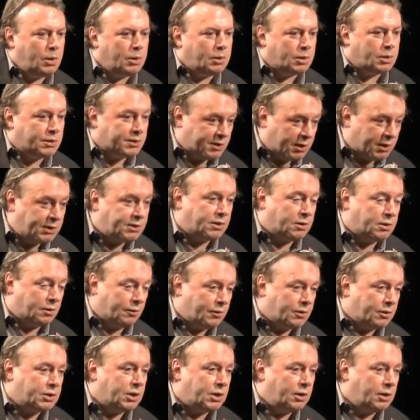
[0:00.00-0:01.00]
consisted of
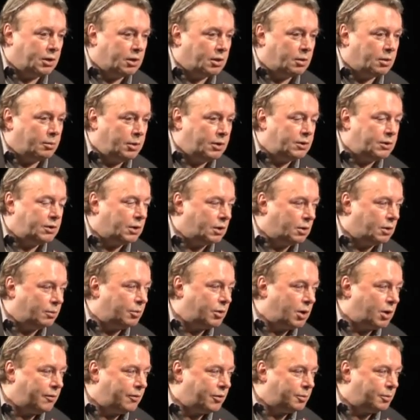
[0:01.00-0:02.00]
attending a meeting in a
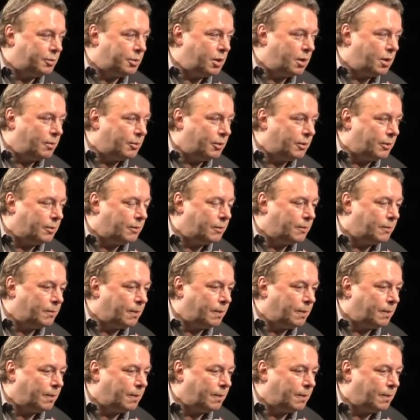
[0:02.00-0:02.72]
private apartment